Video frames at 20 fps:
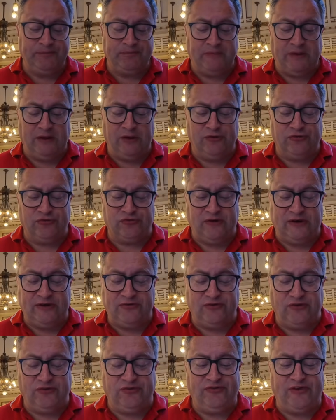It looks great,
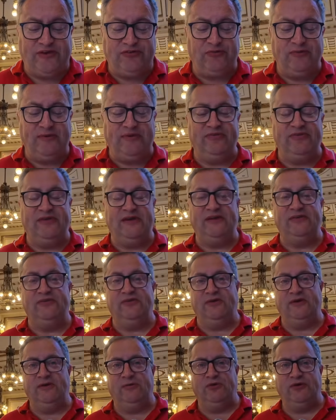it's got sesame seeds
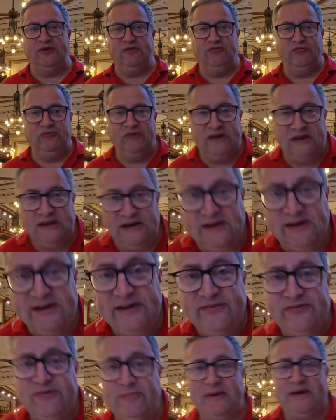on it. What I really
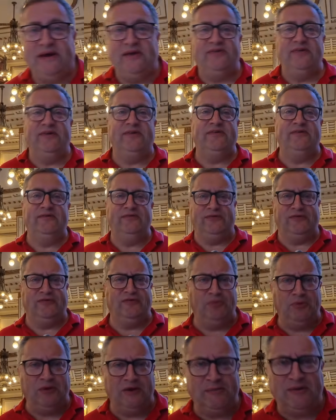liked about it, sorry
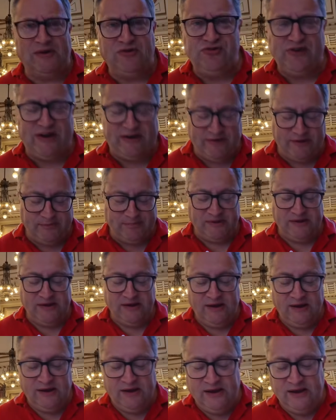for putting my chair up,
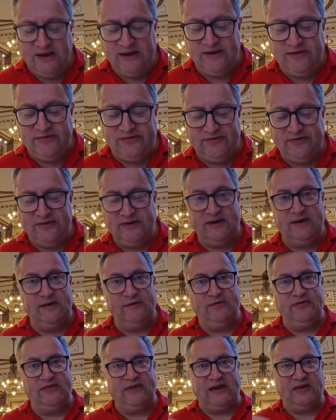is that
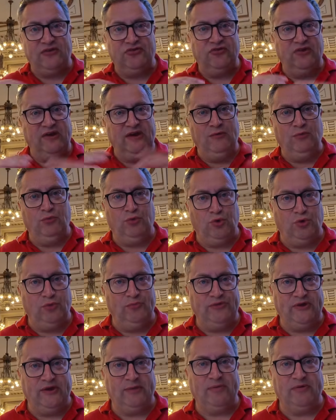it's actually
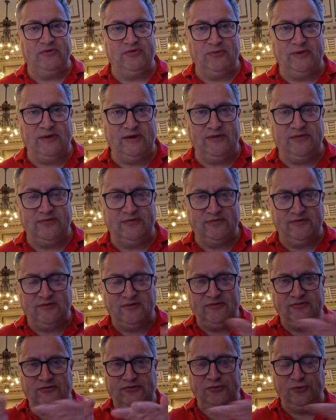warmed up as well. It's
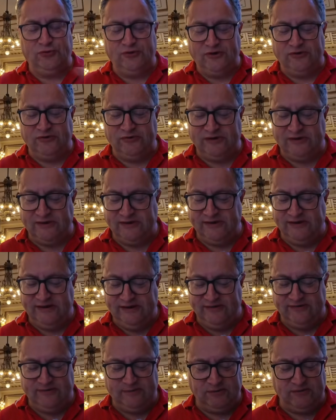just stored under a little
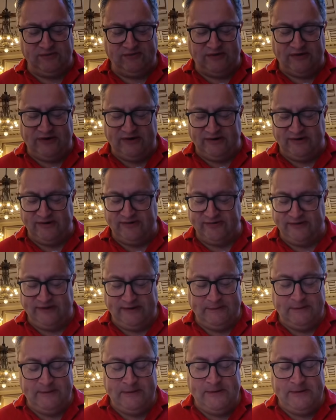heater, but very nicely.